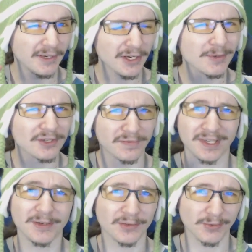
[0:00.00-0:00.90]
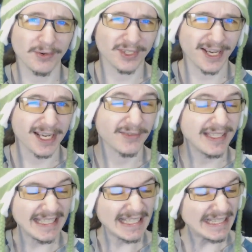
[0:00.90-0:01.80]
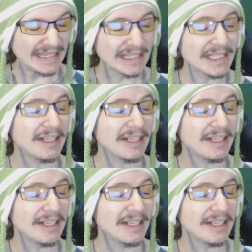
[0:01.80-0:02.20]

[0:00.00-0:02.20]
Very much a fingers crossed kind of deal.